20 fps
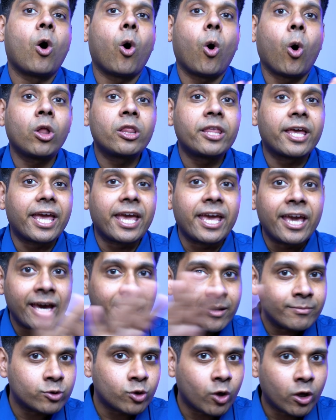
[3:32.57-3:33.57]
all the
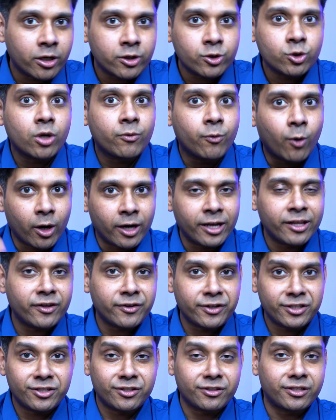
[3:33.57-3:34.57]
ARM scholars who have
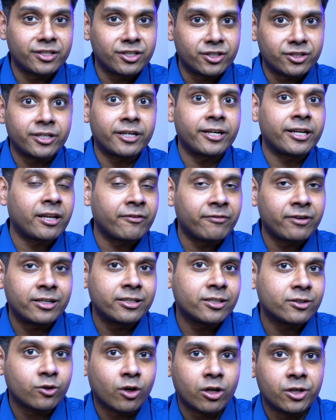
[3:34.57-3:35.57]
already registered and
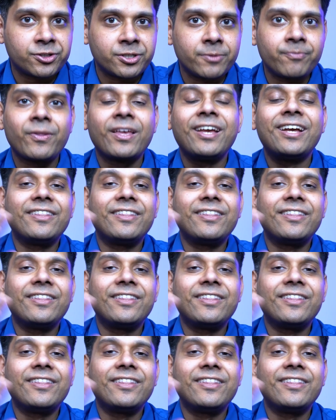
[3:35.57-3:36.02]
availed the scholarship,